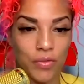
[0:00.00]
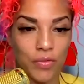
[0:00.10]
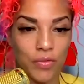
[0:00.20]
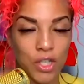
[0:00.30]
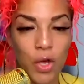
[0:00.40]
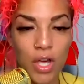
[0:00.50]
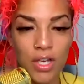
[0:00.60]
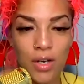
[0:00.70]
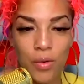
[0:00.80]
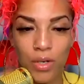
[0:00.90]
sure.
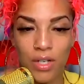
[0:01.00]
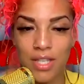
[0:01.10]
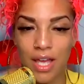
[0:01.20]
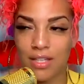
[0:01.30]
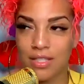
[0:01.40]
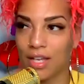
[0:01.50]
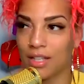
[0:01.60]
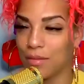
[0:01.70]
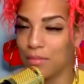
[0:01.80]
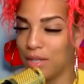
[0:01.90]
What does that
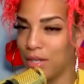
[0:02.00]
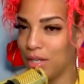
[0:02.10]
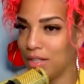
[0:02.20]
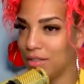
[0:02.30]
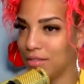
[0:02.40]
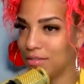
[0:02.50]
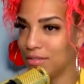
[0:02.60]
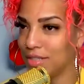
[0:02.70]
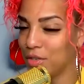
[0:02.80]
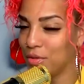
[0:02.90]
exactly mean?
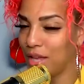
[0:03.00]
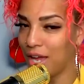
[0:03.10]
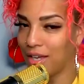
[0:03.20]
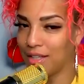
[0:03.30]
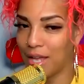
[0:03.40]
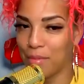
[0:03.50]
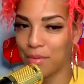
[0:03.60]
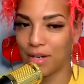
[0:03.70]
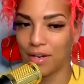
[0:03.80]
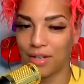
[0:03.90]
Can you
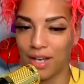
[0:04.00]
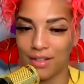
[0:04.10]
elaborate on that?